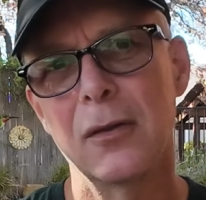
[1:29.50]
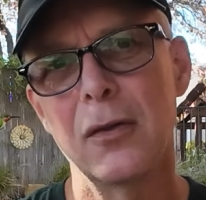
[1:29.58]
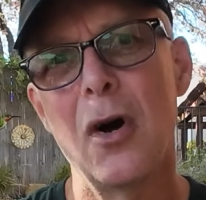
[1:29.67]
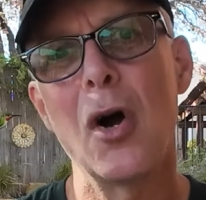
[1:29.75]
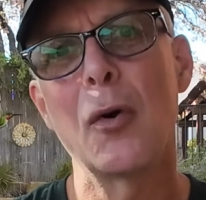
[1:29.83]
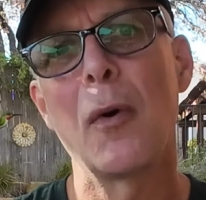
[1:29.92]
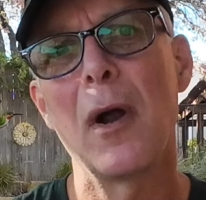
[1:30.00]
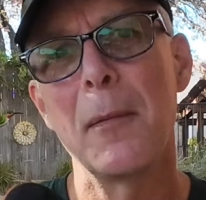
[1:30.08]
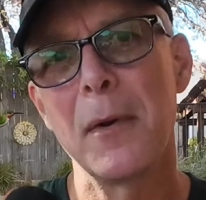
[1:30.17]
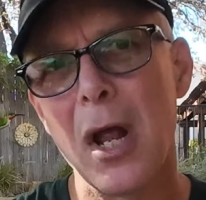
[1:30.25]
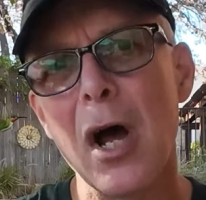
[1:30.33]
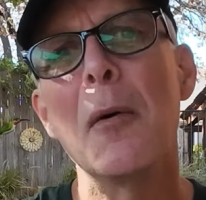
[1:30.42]
long
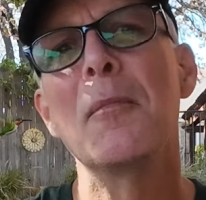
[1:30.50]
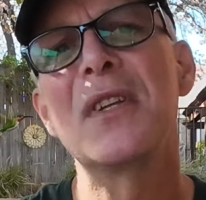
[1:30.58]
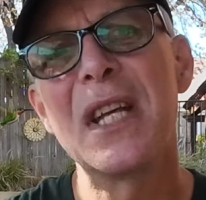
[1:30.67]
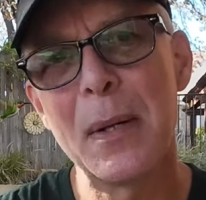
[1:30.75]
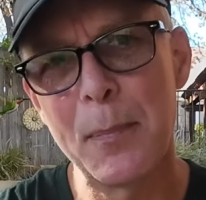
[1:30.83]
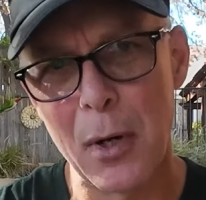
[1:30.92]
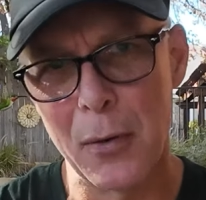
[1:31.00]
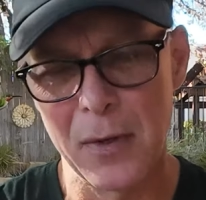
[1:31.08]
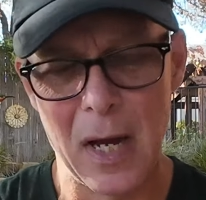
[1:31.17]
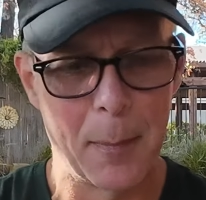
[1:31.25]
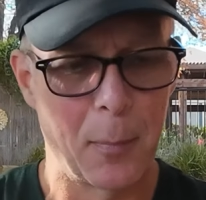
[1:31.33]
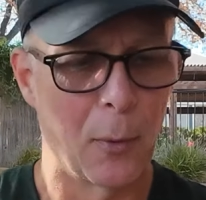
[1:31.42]
run up tempo
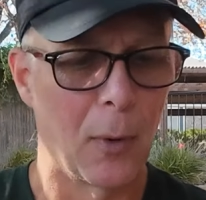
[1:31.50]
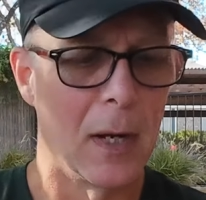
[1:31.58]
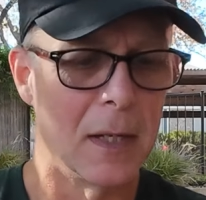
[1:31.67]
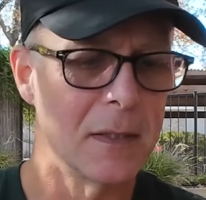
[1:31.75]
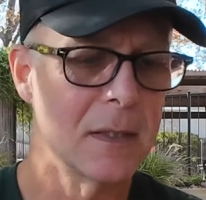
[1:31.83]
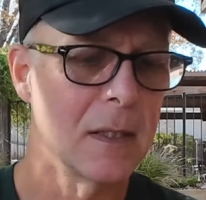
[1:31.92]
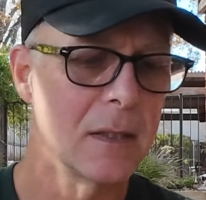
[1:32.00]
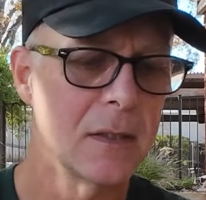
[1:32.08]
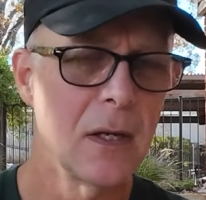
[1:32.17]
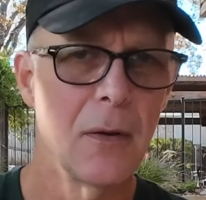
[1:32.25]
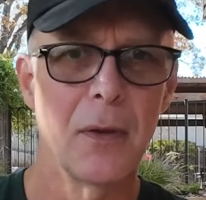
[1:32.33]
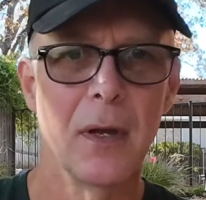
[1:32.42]
type of runs.
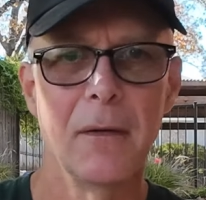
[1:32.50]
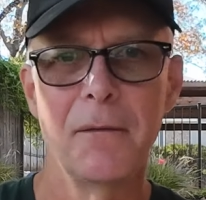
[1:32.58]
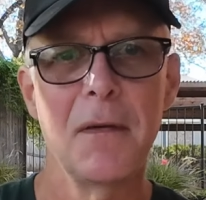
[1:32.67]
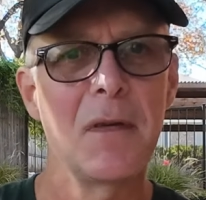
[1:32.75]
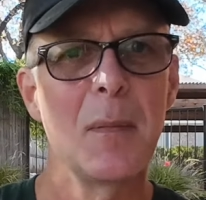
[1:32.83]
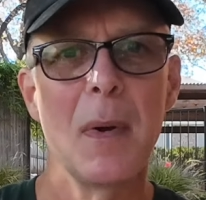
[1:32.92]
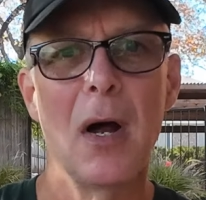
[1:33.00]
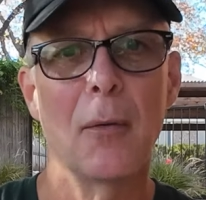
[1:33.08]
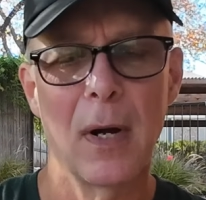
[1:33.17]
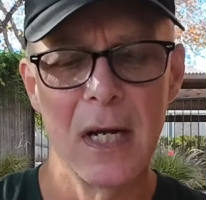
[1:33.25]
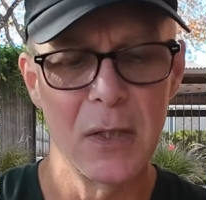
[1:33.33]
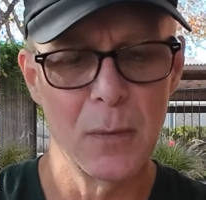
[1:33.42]
So the 50 mile
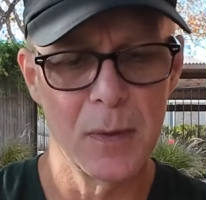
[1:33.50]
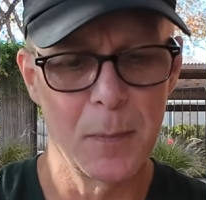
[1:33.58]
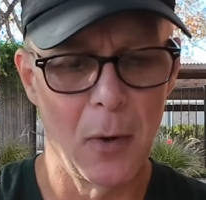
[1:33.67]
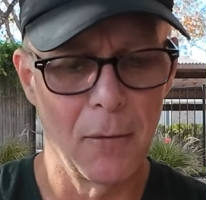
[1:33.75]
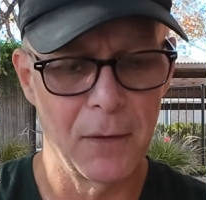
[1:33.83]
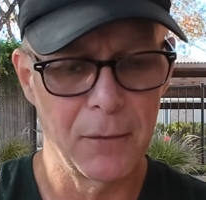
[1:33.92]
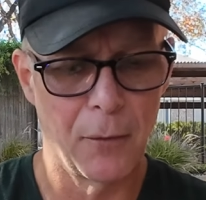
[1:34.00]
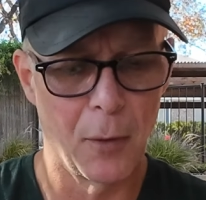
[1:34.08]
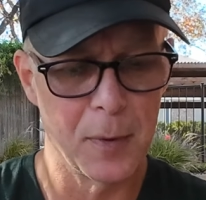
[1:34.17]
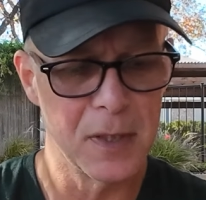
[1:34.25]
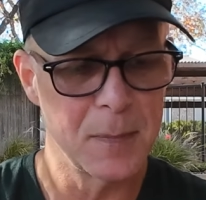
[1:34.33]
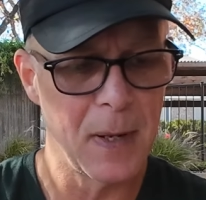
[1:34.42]
race was perfect for
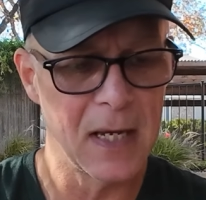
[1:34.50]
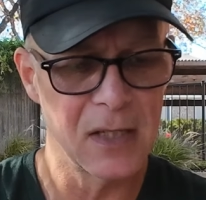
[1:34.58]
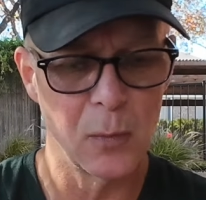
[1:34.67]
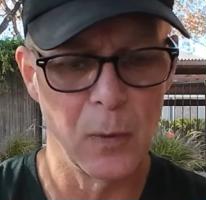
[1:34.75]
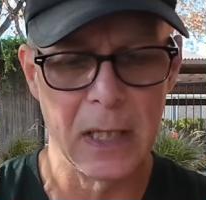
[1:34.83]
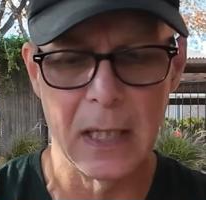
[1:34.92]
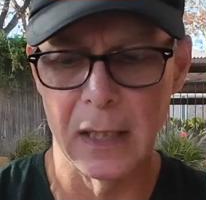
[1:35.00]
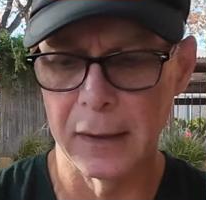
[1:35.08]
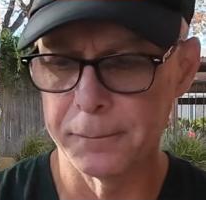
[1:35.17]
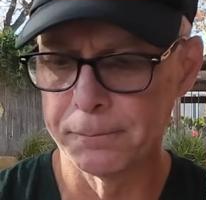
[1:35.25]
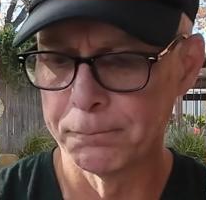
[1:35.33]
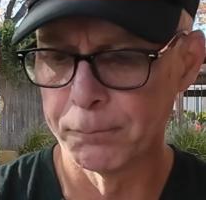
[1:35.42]
them this past weekend.
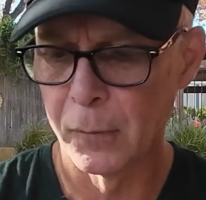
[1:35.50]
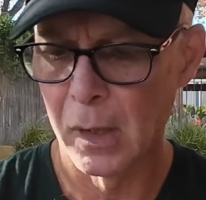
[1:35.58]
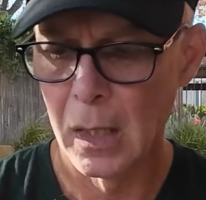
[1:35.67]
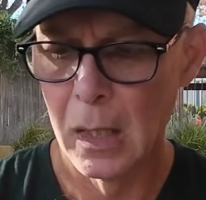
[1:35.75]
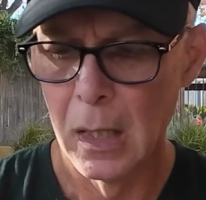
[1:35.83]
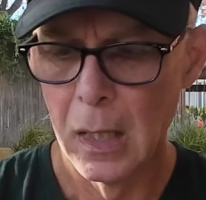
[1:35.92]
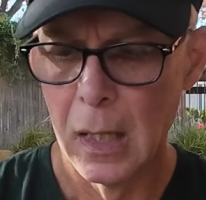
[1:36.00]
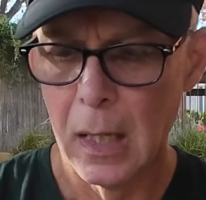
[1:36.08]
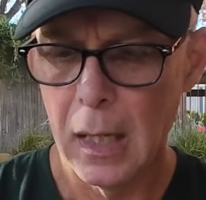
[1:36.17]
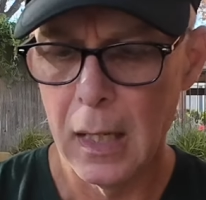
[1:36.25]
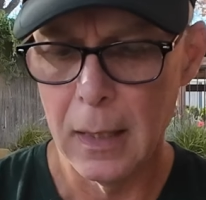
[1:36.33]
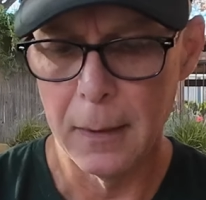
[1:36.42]

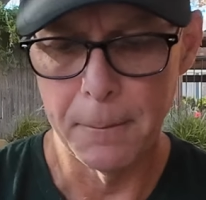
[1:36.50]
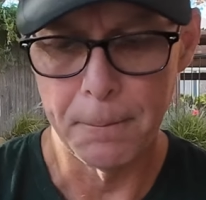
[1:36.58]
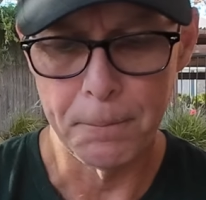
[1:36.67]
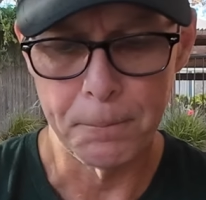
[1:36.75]
Um,